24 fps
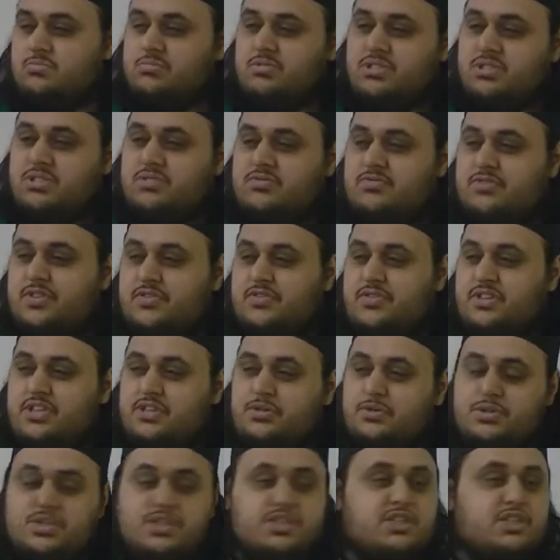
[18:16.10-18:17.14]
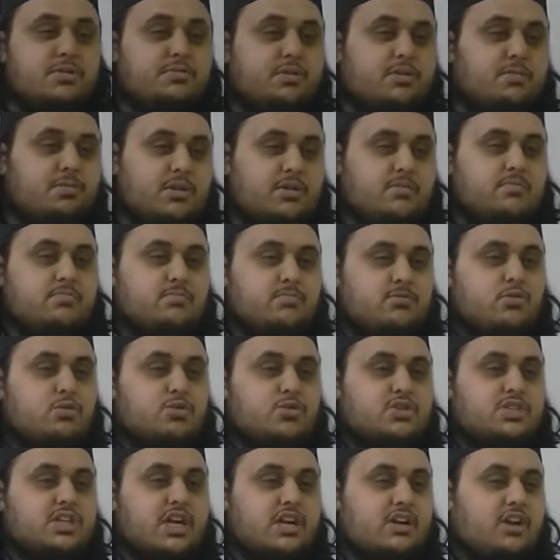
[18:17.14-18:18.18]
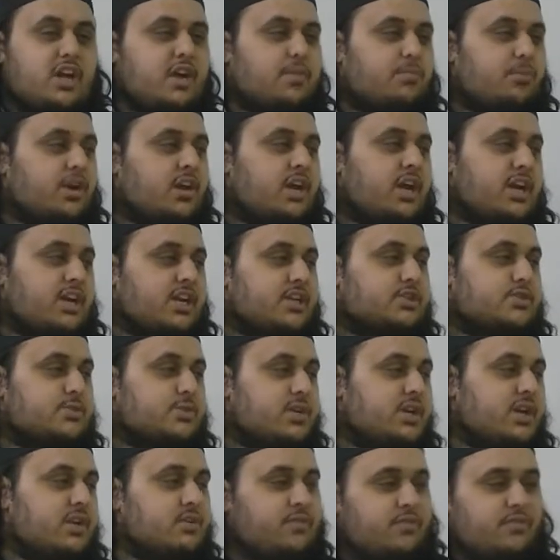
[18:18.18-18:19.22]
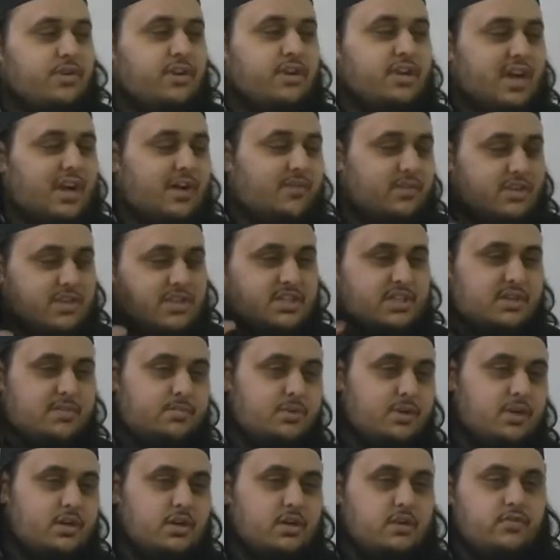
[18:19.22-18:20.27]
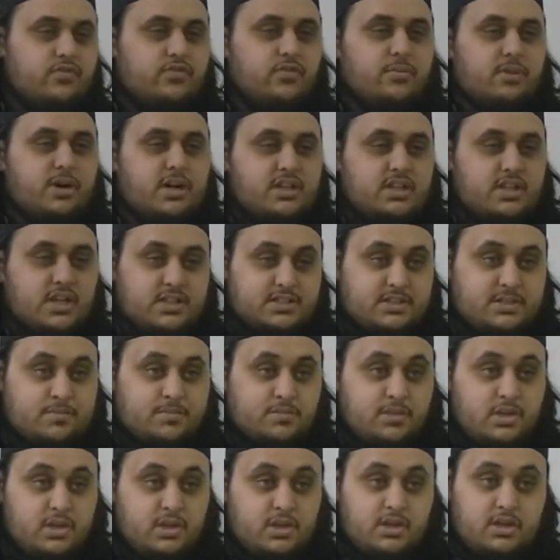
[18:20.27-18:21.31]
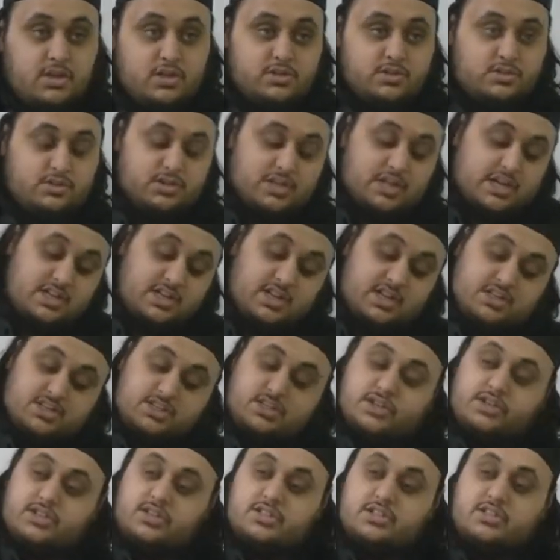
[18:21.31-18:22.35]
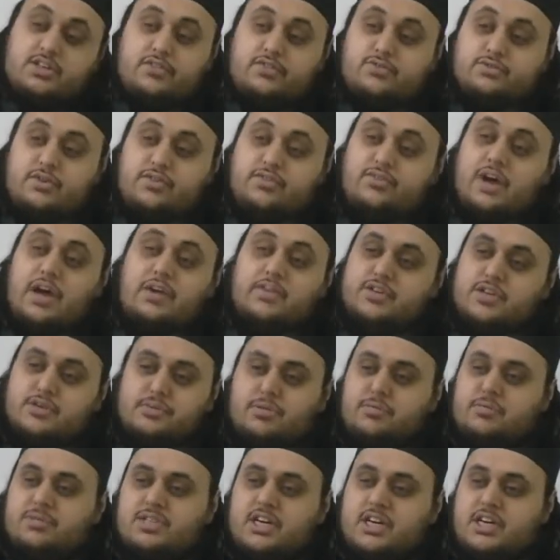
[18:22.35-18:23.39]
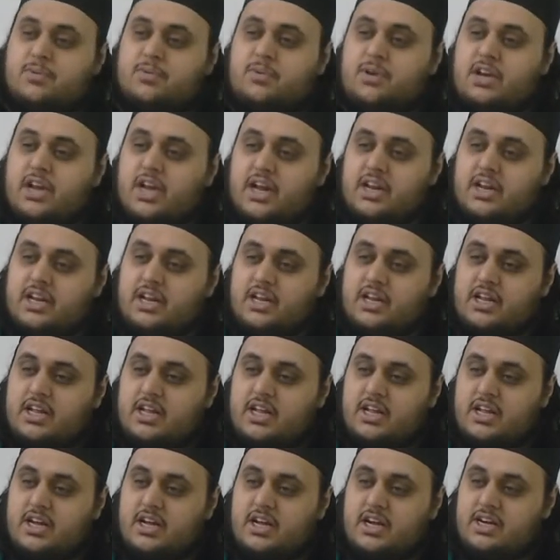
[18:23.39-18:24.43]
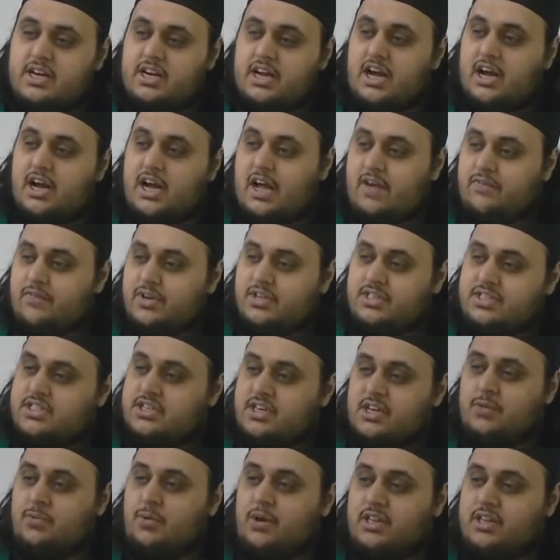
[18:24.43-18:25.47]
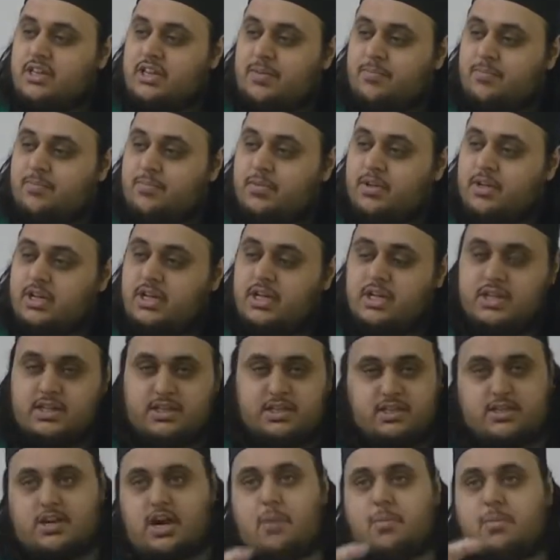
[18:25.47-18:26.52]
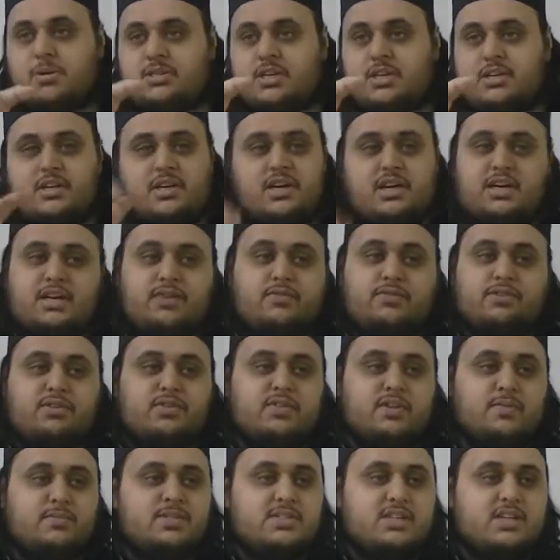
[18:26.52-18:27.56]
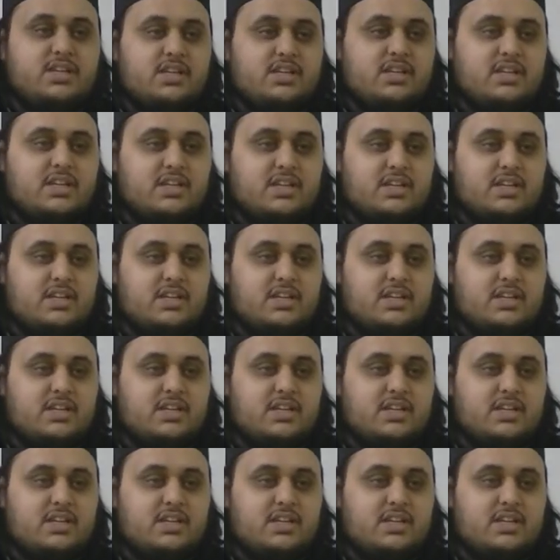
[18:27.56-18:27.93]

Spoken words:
50 to 60 people could stand line by line next to it, yeah, roughly, average, yeah, from Andazam. So now there are certain stuffs where 500 people stand in one line. Now every single one of them, the Kaaba is not directly in front of them, is it?